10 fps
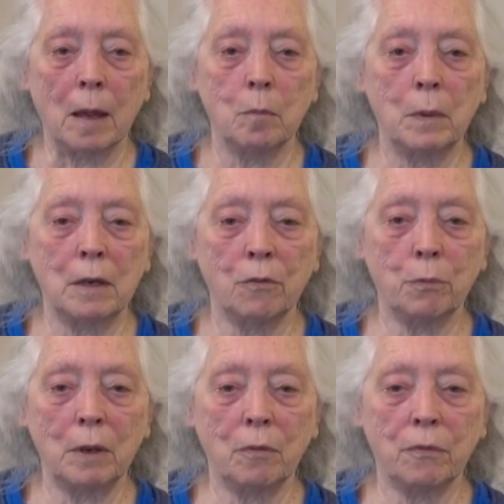But if
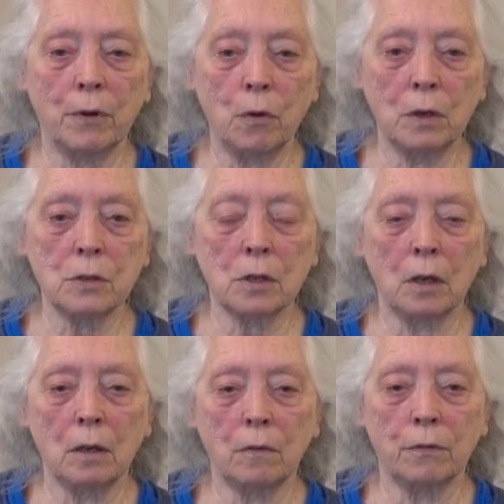we focus
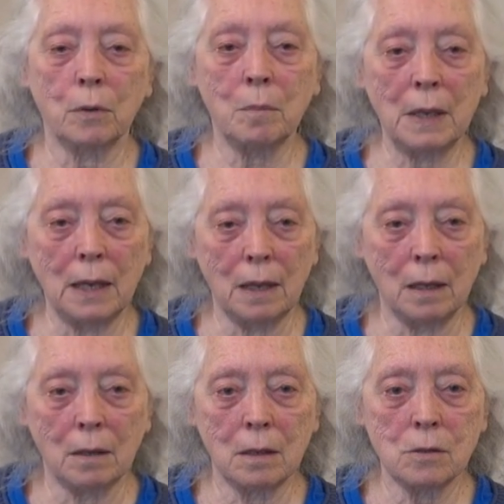on, for
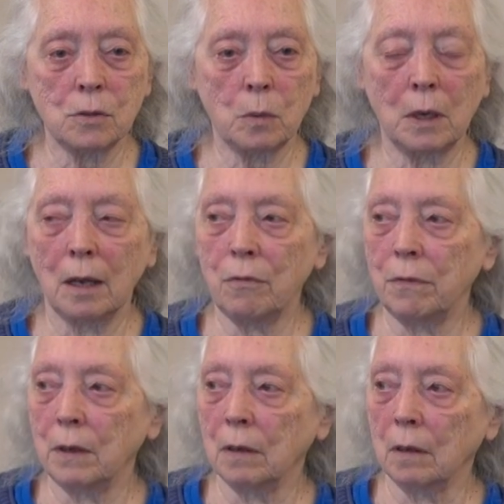me, this is what I
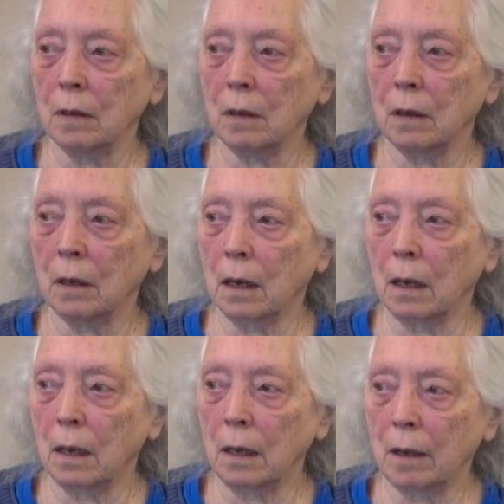feel
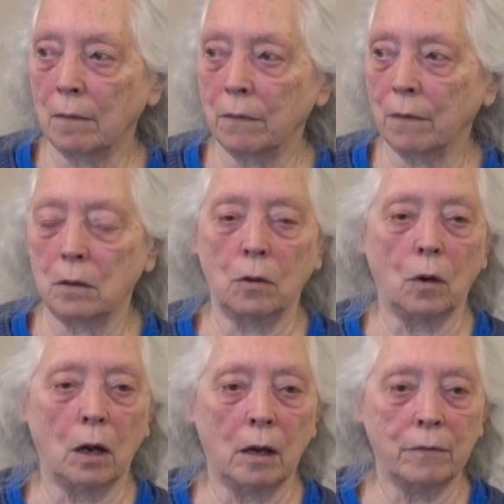I have to
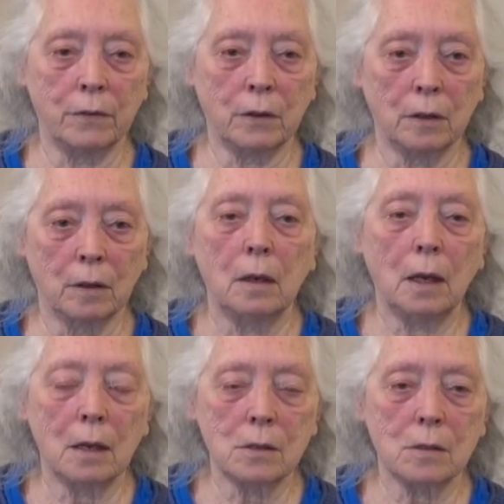offer.
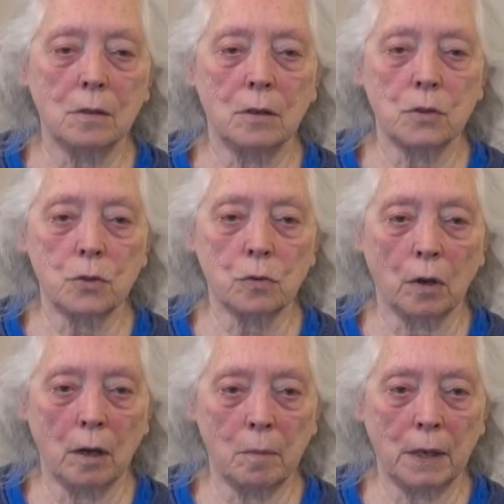Yes, there's
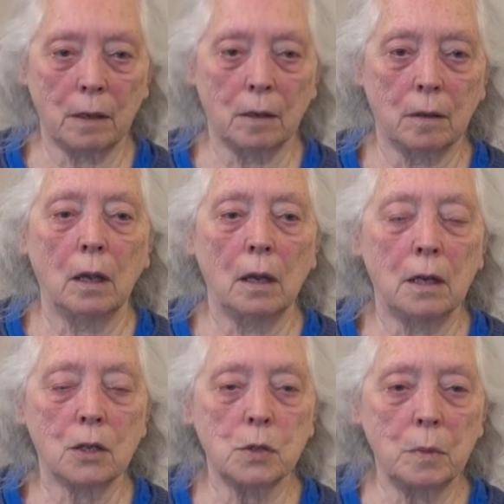trauma and
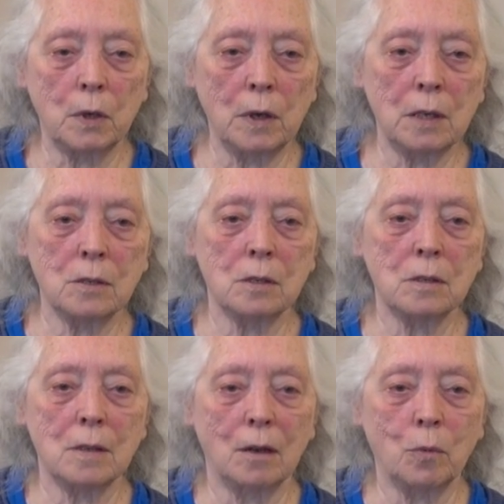
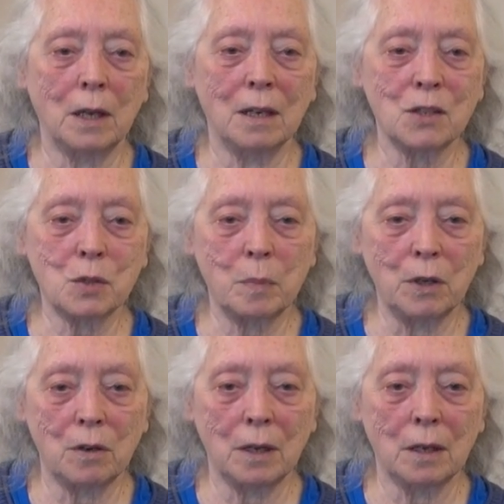experiences that we
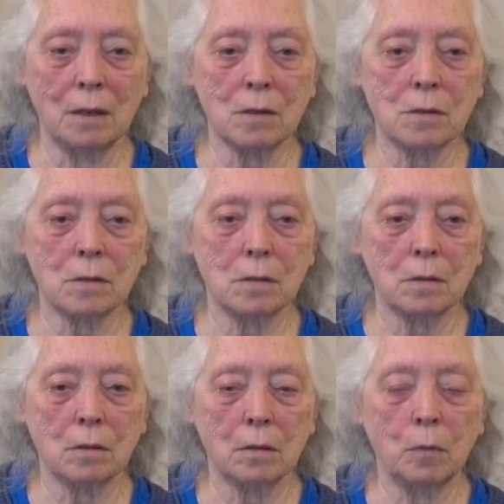experience.
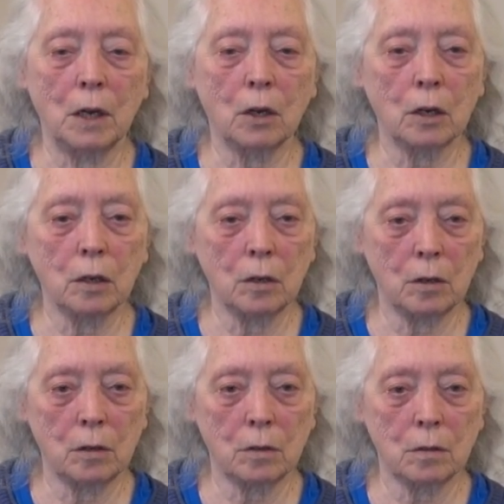We are
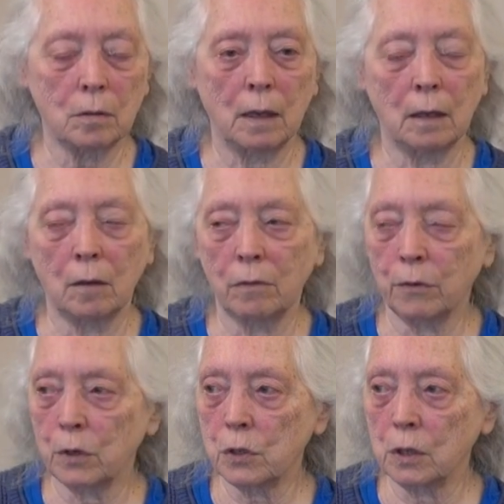hurt. And
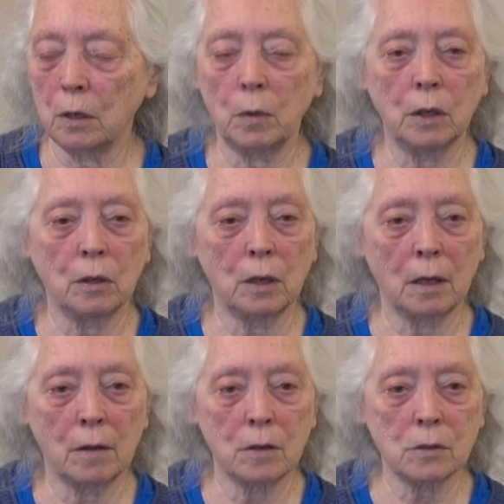unfortunately, we hurt
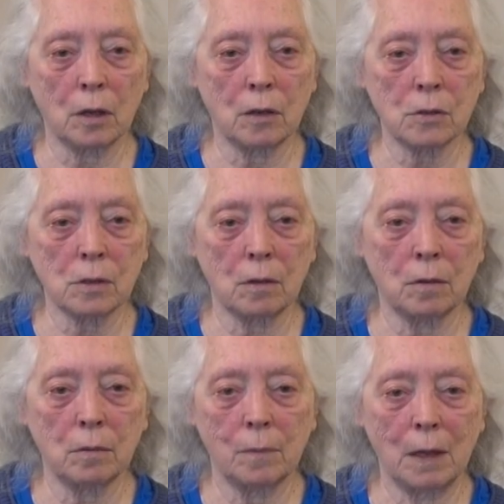others
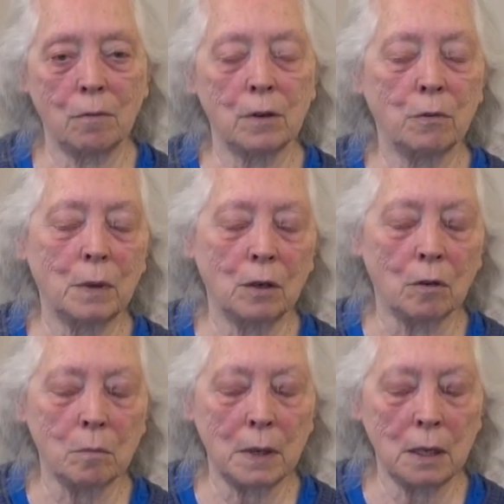also, even if we
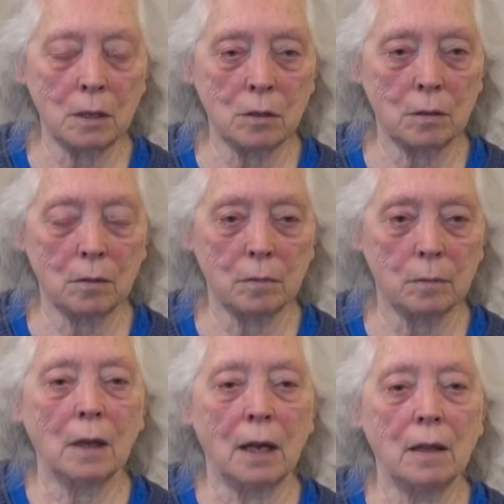don't mean to.
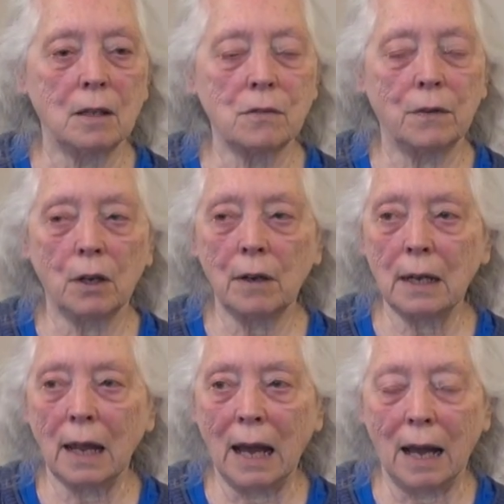And it's very
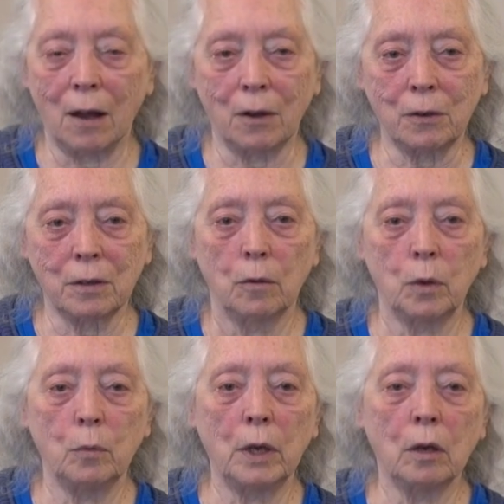loud.
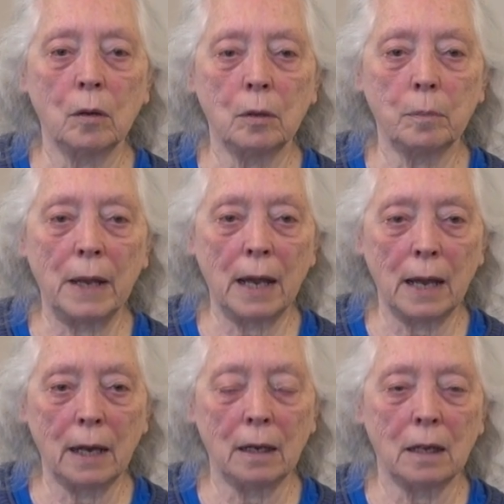When we are in
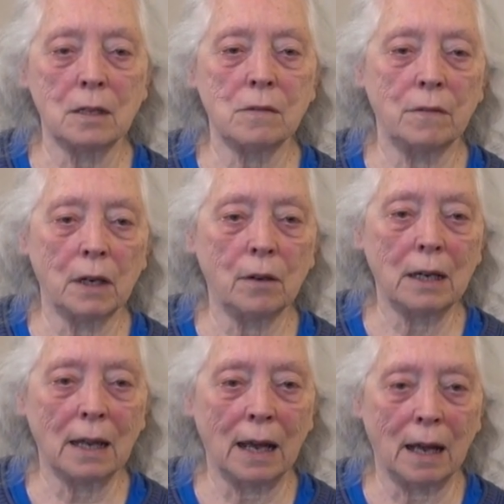pain, it's very
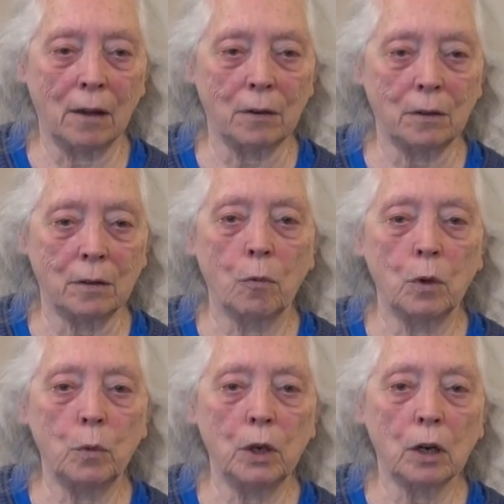loud.
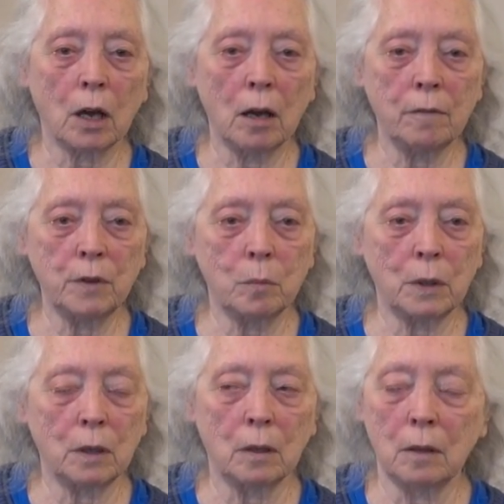When we are
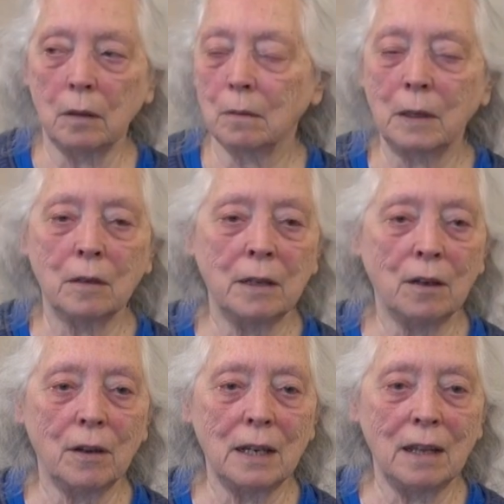comfortable, we don't hear
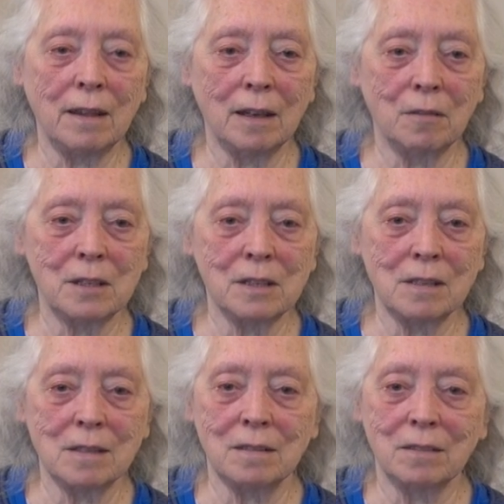anything. We
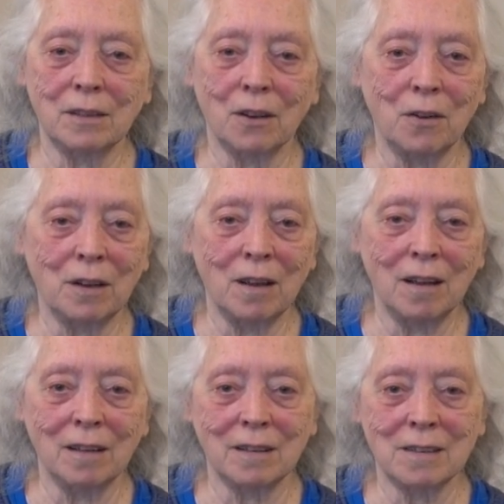just go
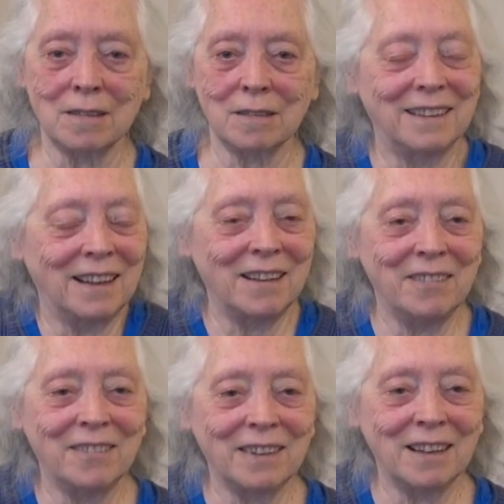along. It's life
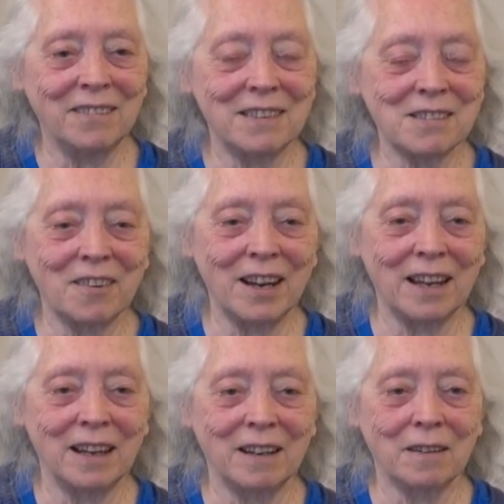is
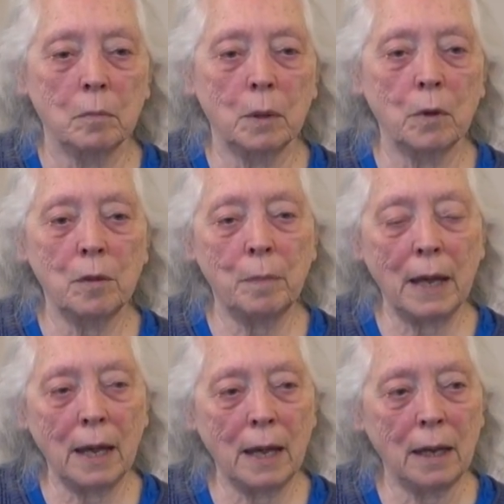great. But with
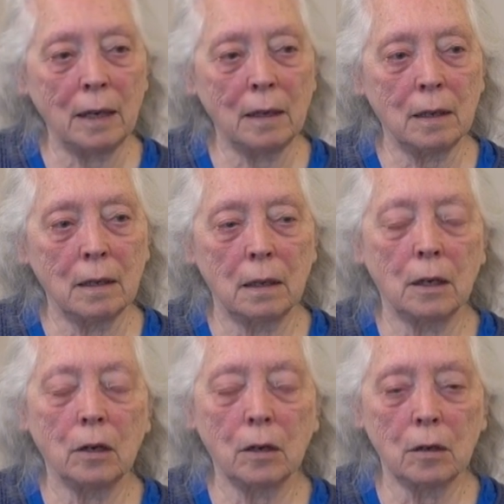pain, it
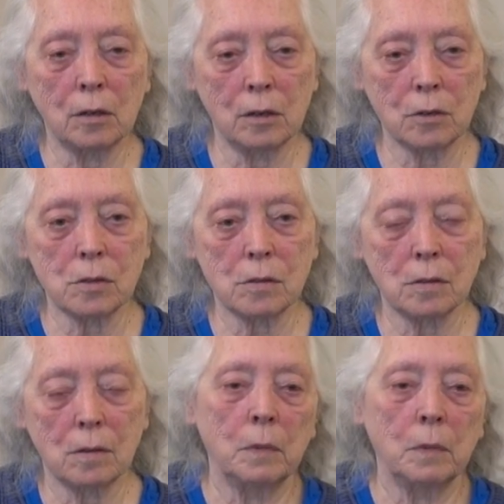hurts.